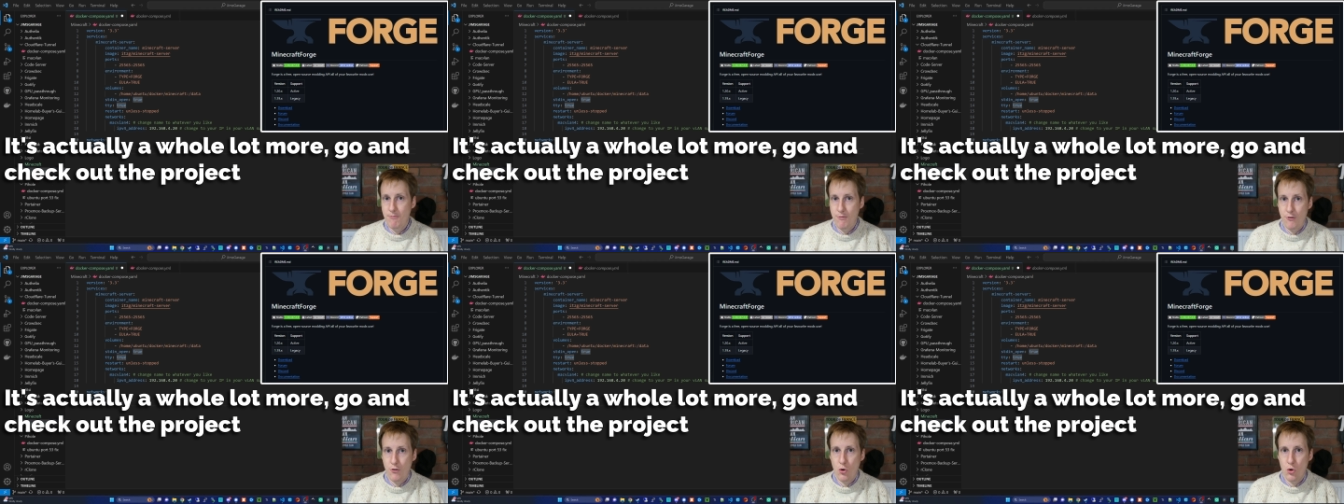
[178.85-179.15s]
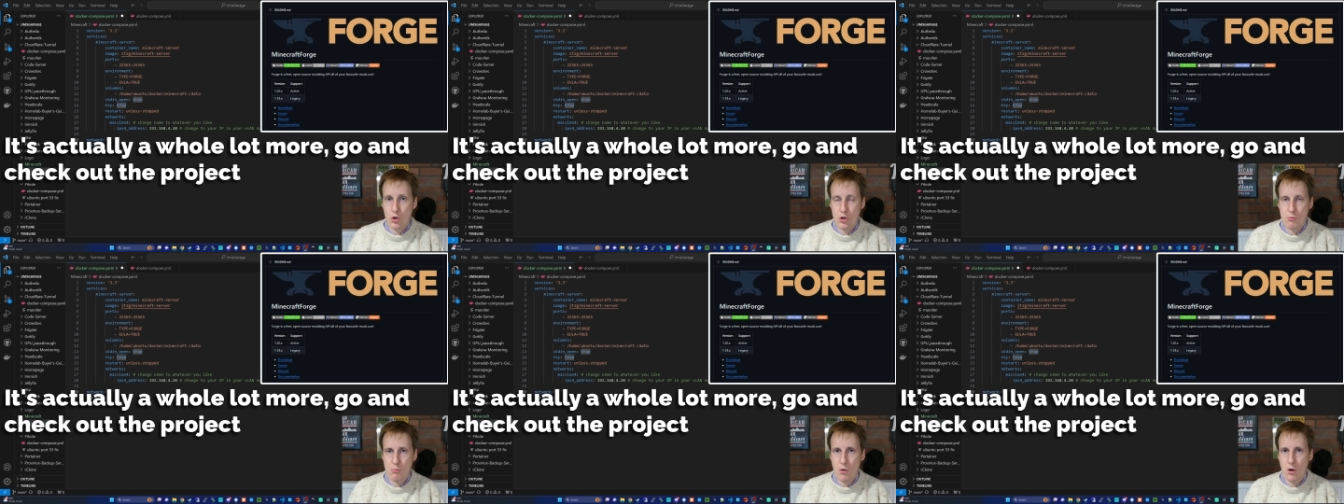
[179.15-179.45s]

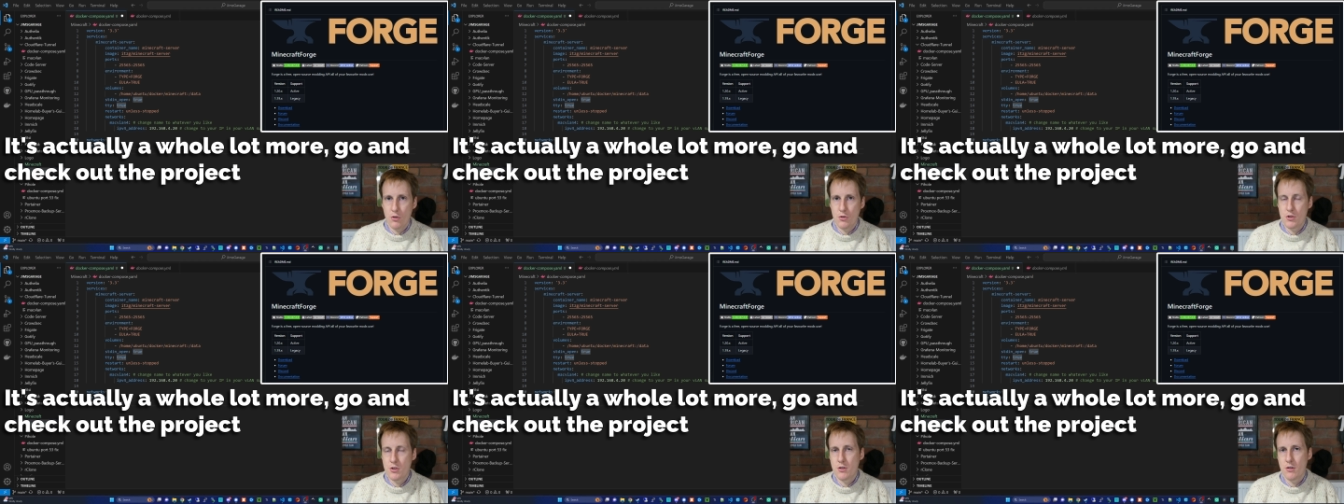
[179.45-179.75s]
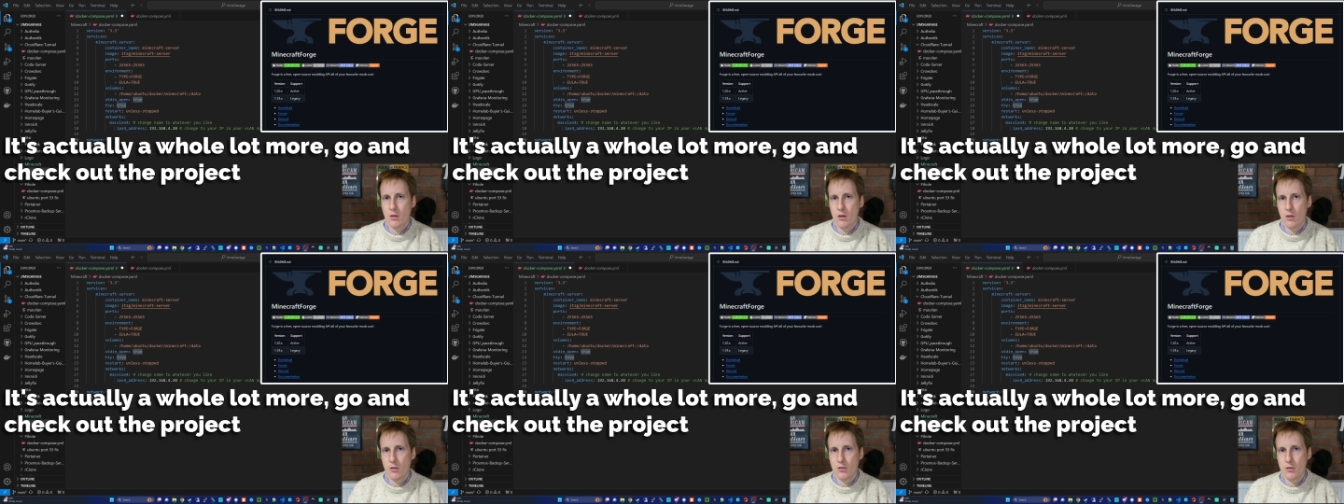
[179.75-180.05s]
Forge
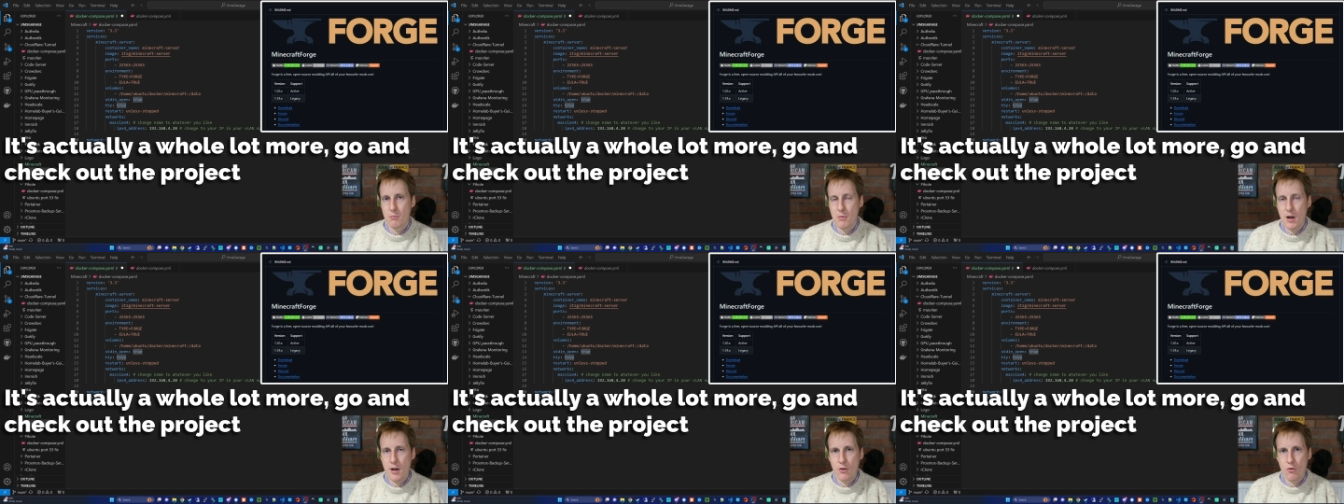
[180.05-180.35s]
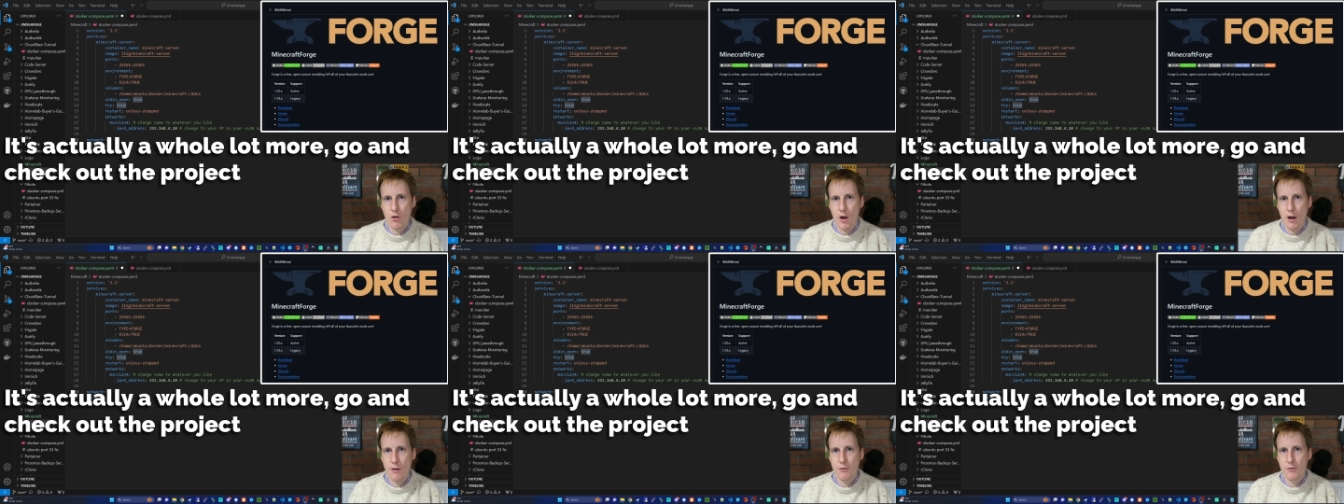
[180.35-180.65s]
mods onto
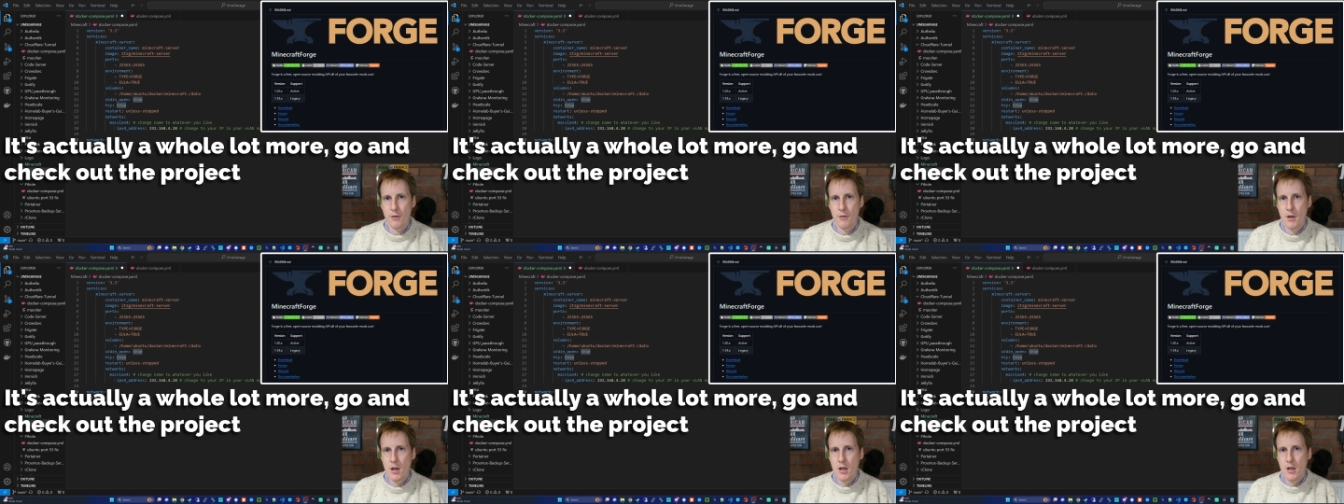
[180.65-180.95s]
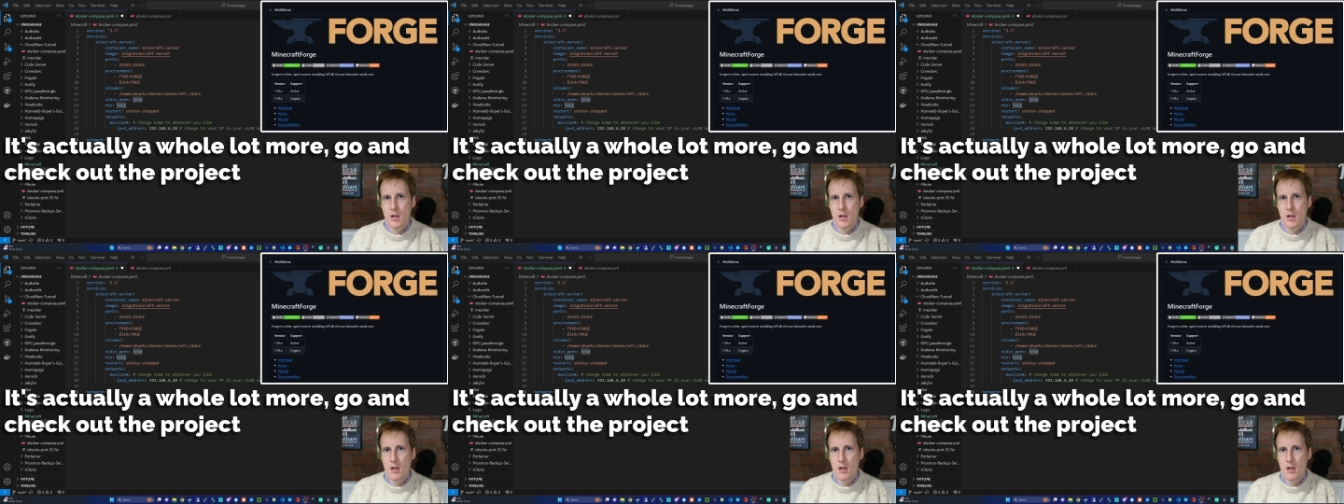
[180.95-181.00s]
Minecraft.